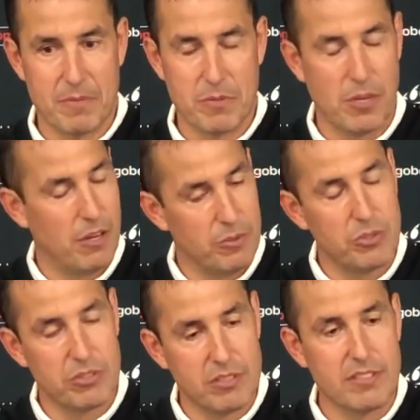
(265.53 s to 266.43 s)
So
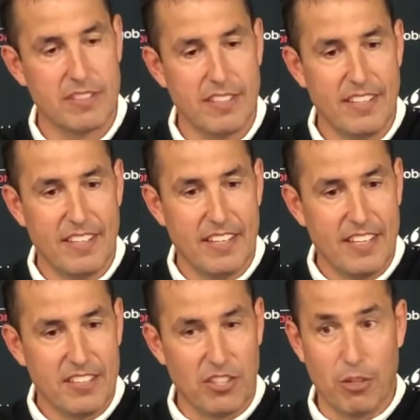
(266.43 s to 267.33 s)
it's
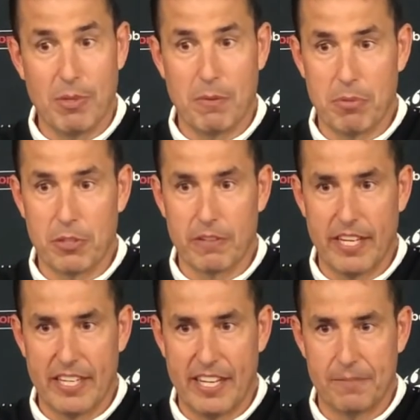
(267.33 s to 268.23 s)
a little bit of a
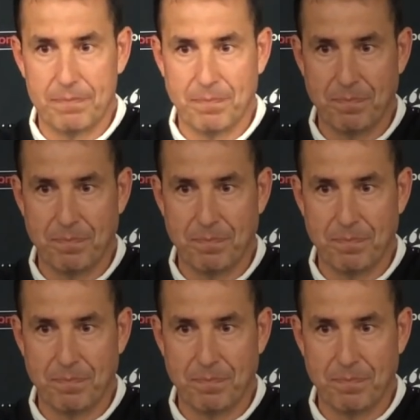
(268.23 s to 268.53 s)
blur right now.